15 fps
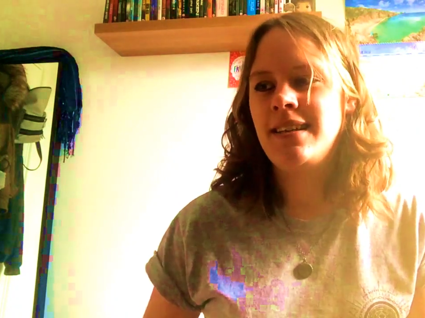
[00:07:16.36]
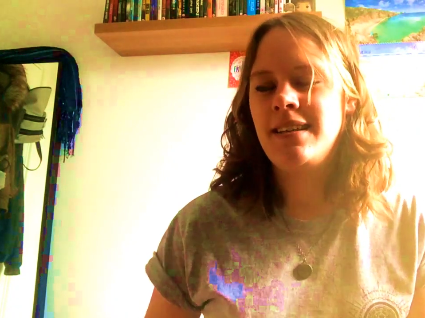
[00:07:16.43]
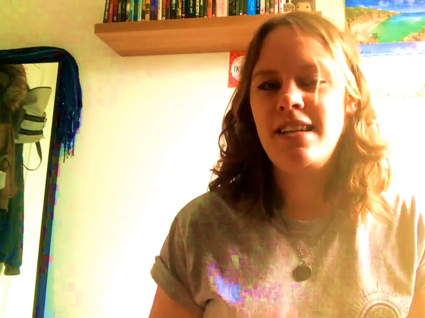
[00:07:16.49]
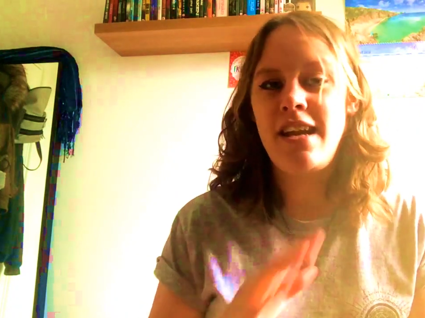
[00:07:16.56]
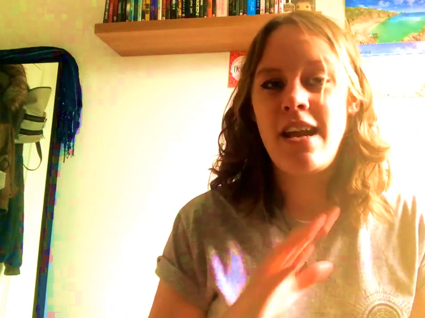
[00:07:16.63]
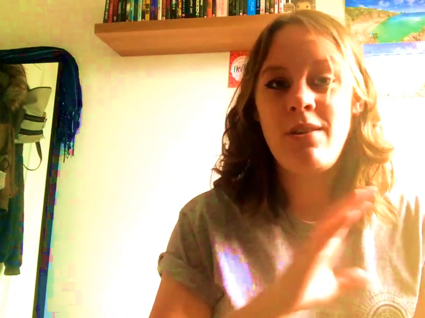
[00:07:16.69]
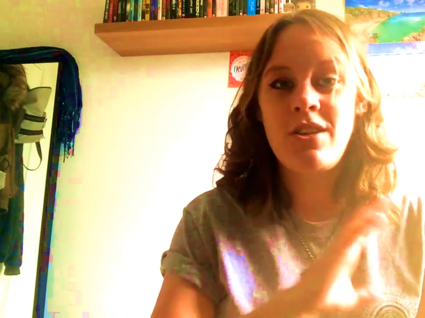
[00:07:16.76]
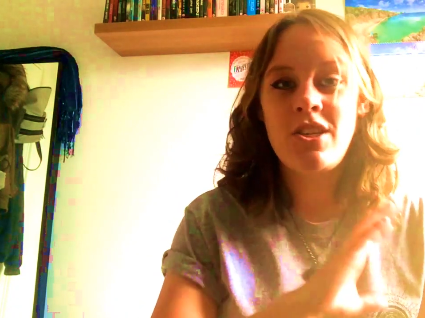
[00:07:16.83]

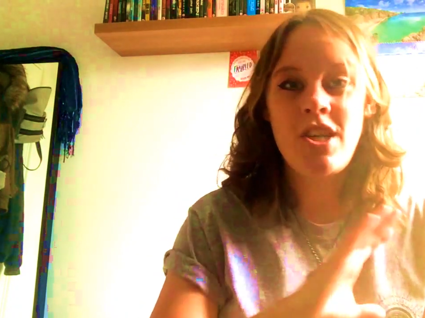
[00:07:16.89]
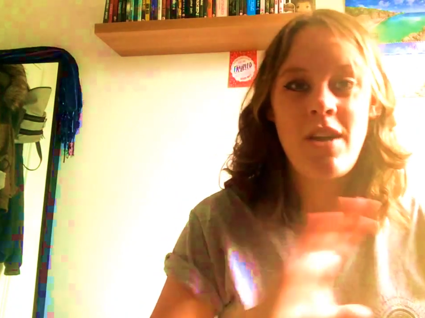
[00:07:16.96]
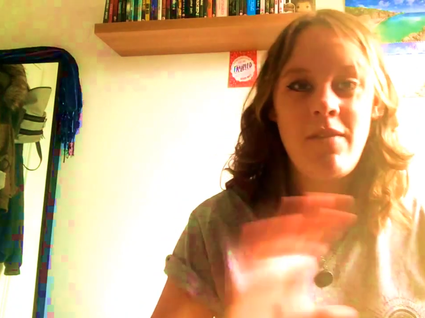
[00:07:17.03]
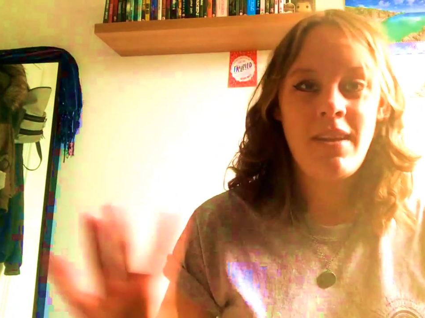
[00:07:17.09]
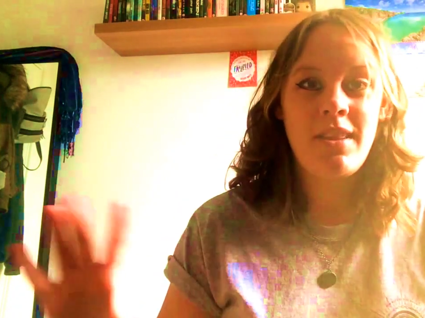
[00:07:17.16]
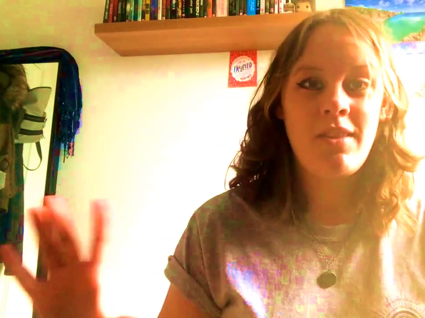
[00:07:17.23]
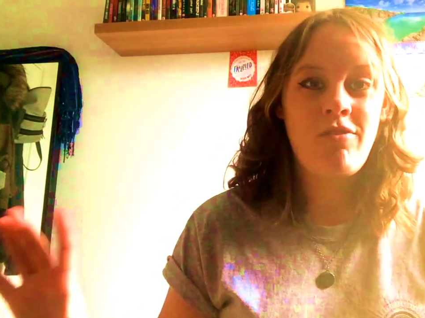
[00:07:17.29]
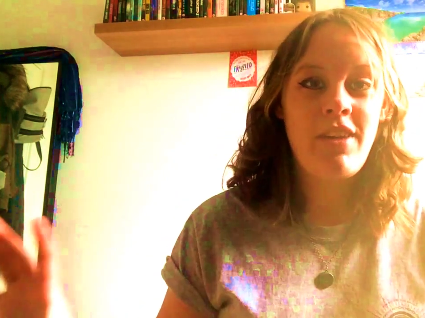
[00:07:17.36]
you know,
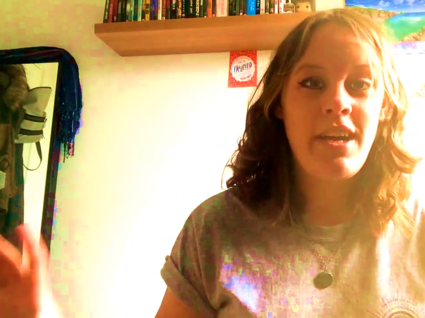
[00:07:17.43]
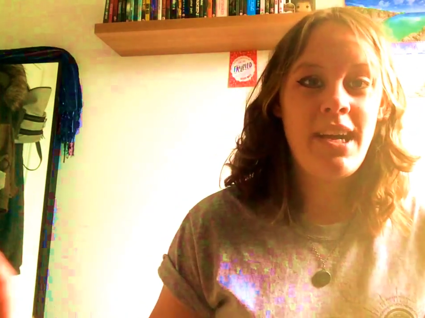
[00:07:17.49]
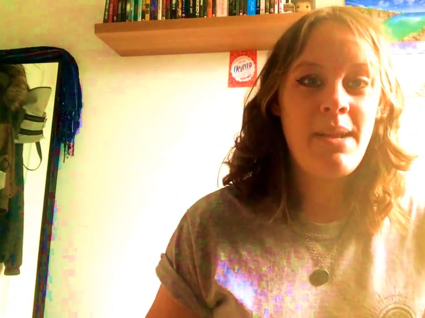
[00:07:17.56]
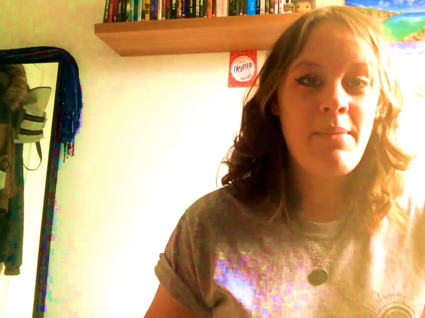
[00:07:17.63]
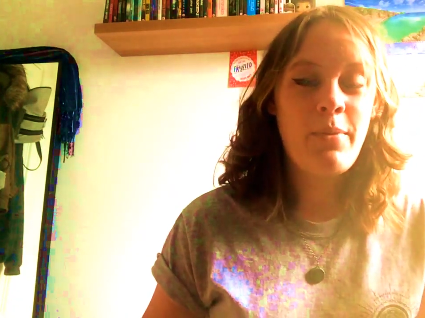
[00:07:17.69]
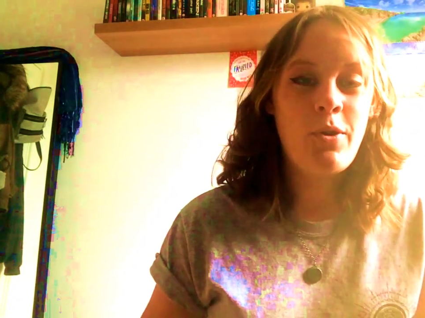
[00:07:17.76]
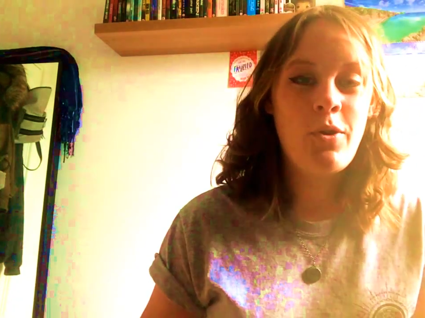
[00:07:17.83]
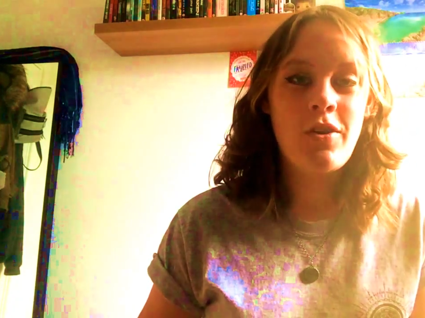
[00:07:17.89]
shoving the real
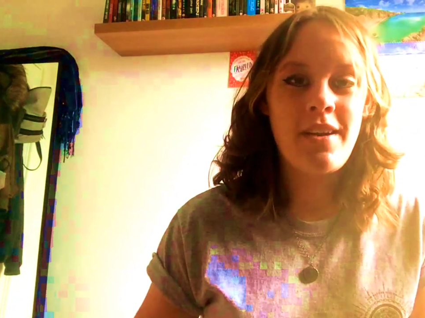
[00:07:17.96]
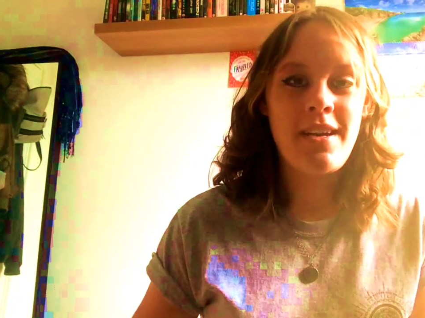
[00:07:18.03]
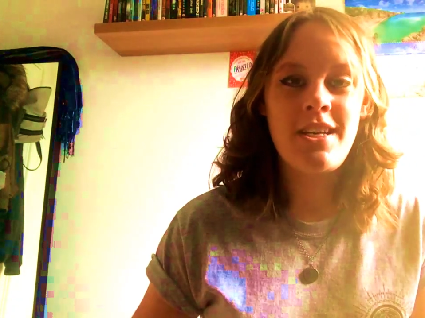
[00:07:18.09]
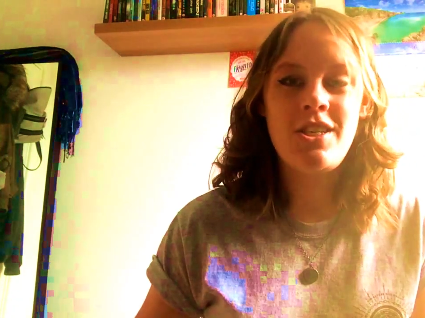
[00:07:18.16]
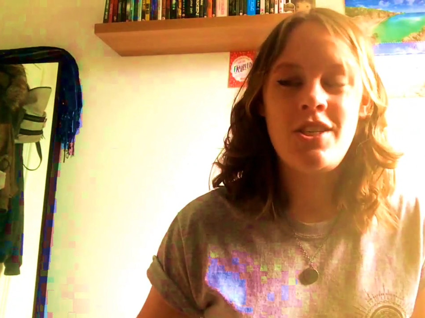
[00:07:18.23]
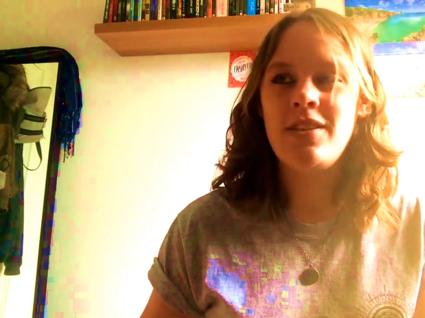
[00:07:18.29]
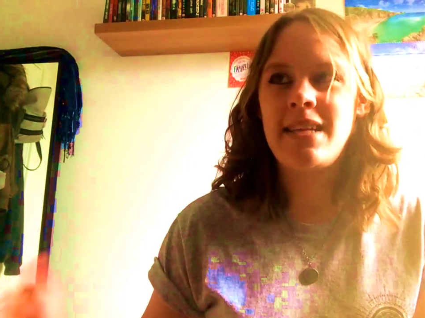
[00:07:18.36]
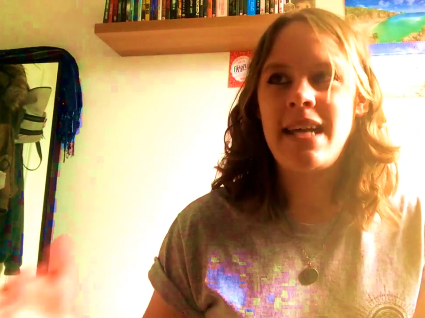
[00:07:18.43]
important
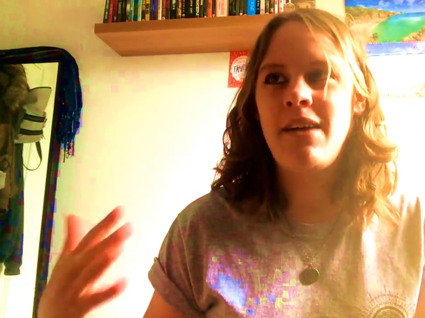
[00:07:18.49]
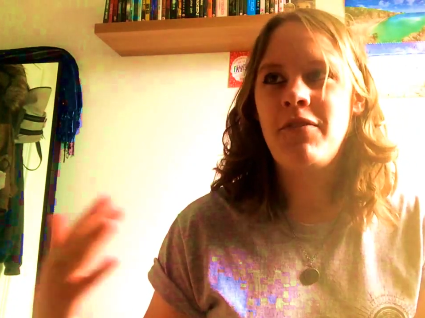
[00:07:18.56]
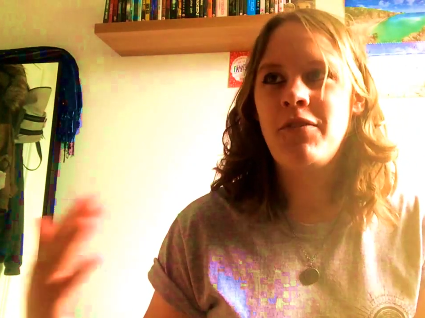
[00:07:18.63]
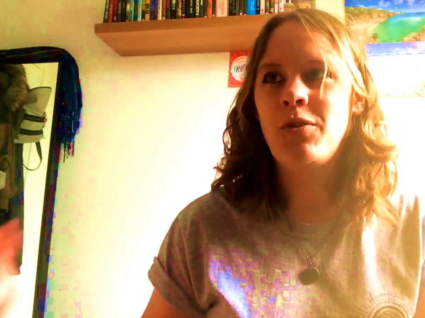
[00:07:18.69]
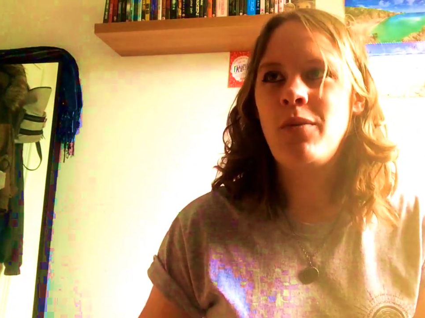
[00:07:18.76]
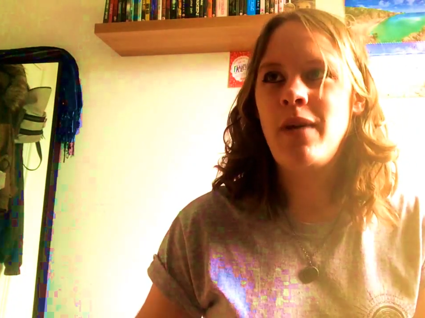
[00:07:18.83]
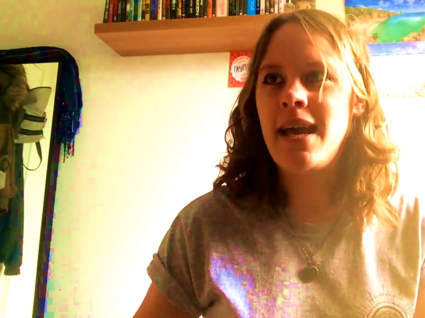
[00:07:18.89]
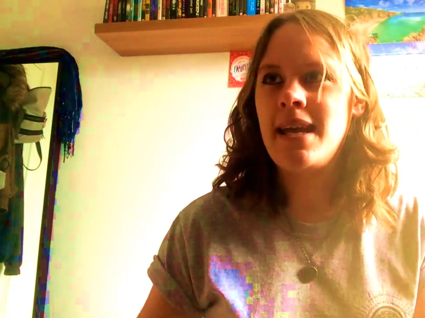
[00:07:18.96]
issues out of
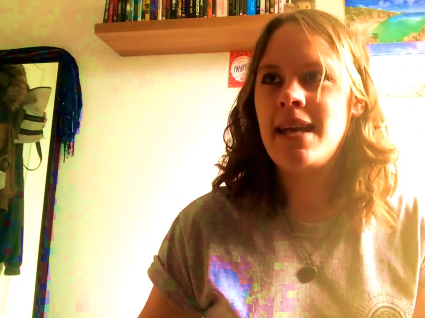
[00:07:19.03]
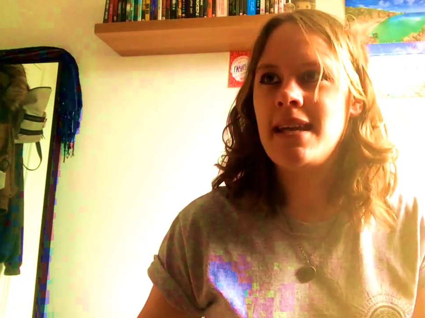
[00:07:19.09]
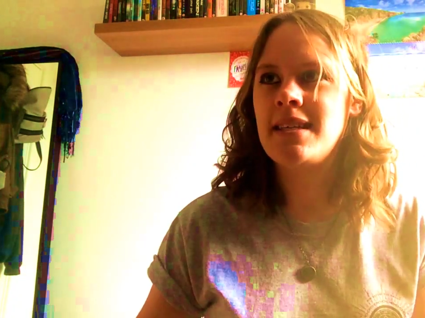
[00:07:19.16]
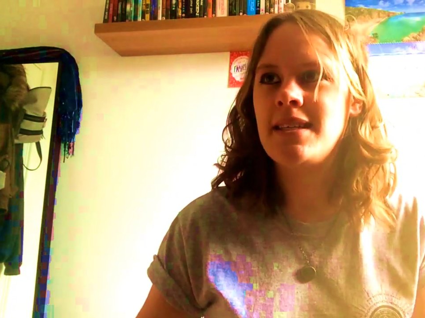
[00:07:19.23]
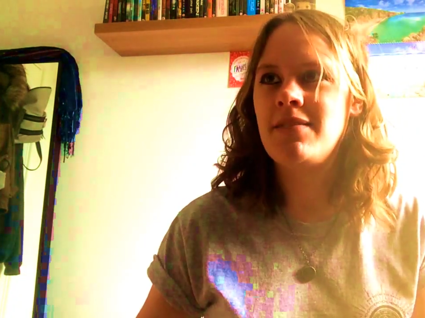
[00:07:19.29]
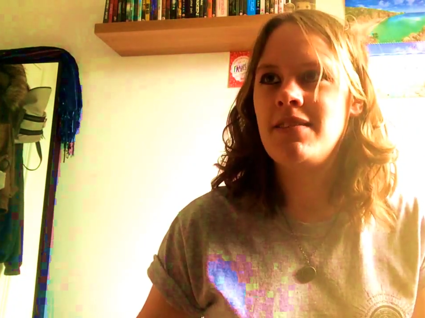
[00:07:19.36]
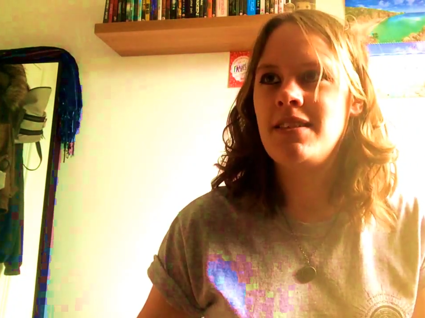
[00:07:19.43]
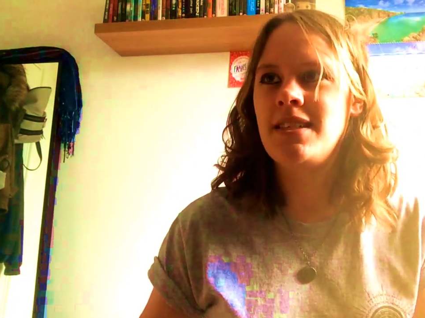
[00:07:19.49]
the way,
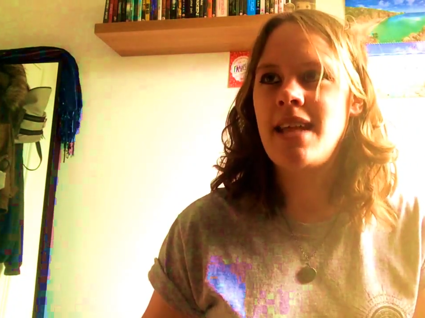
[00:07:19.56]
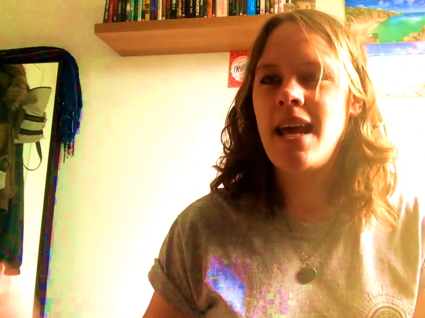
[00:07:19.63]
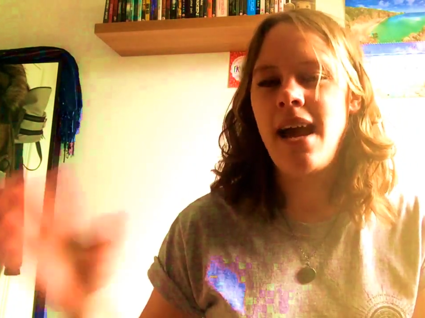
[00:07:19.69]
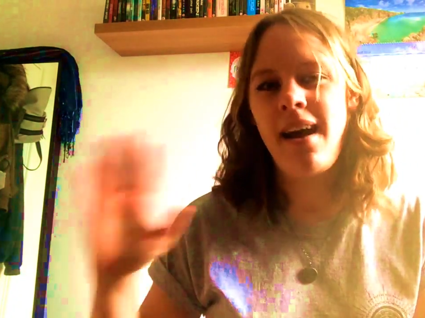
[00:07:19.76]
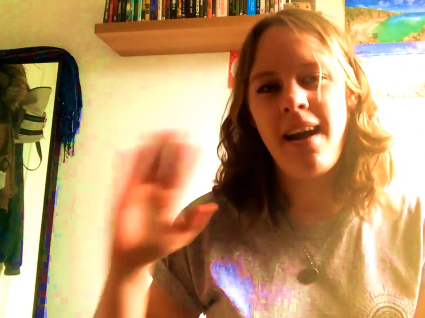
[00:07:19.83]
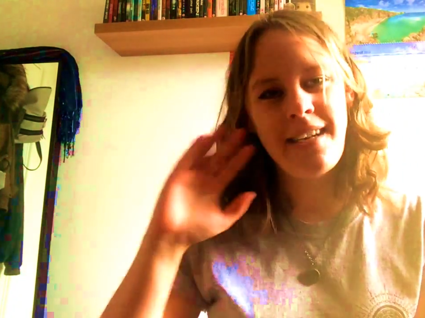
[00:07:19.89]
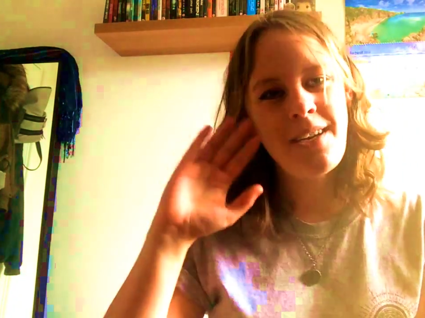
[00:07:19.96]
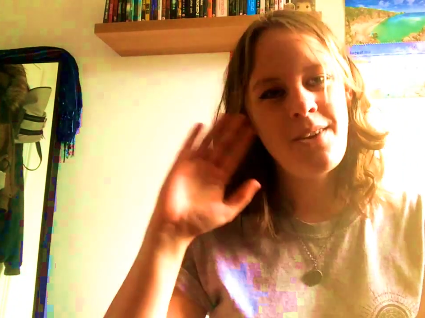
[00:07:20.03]
as if to
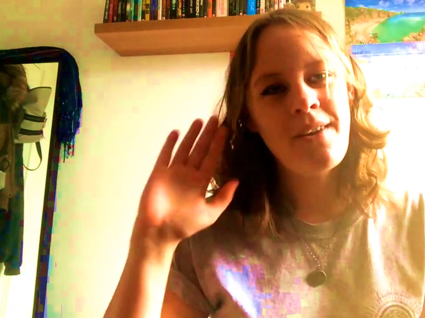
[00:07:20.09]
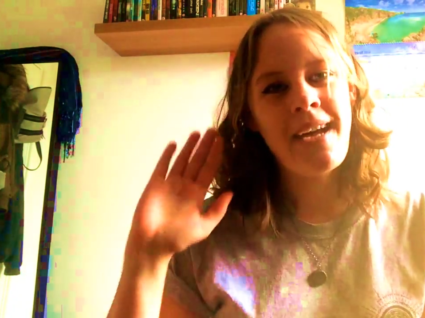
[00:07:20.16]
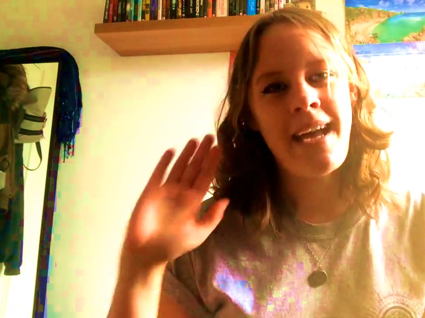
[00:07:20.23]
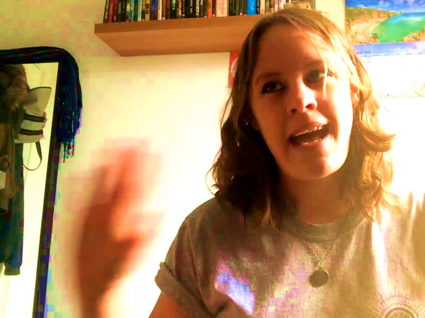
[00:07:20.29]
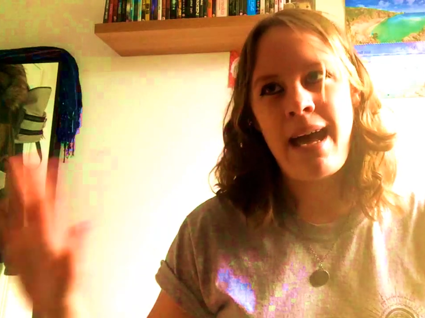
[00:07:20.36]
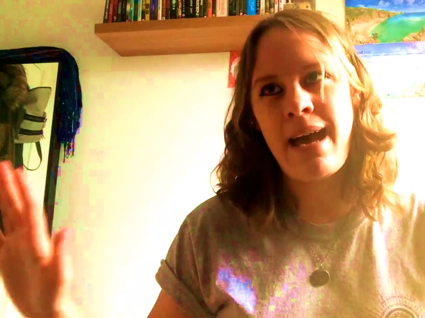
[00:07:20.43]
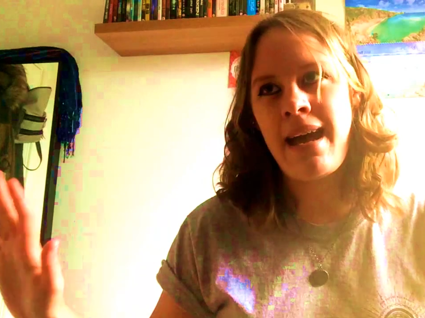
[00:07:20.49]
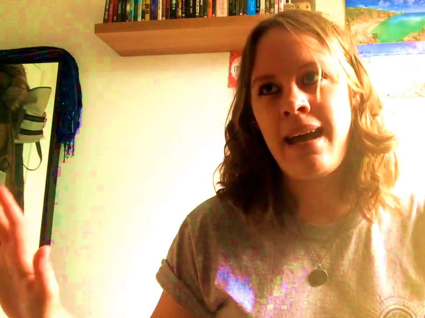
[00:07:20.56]
say, I don't
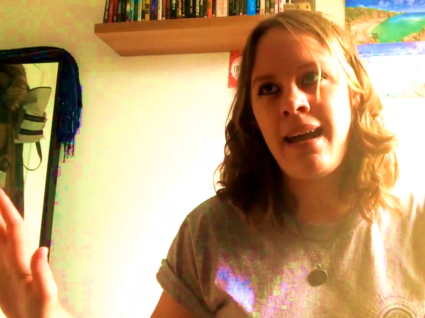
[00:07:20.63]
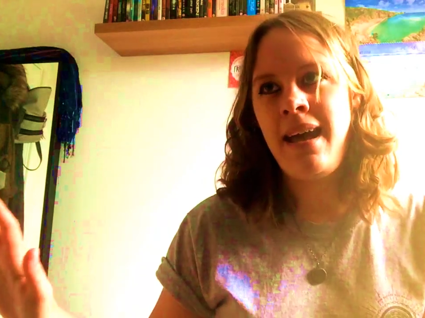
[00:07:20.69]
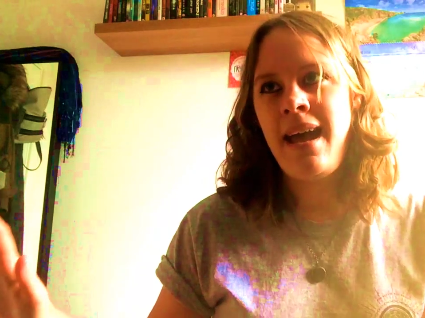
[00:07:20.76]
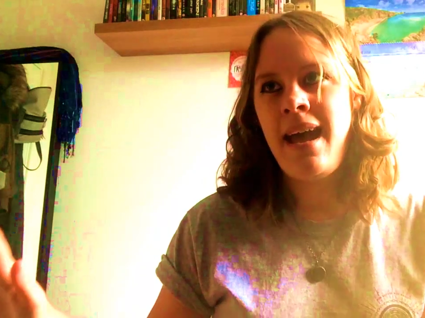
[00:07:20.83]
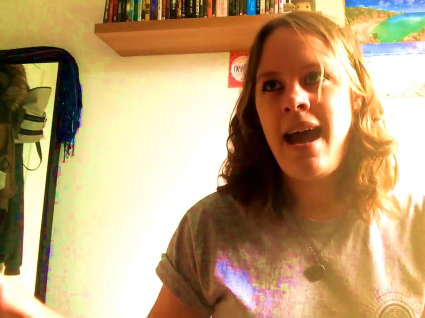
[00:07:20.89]
care,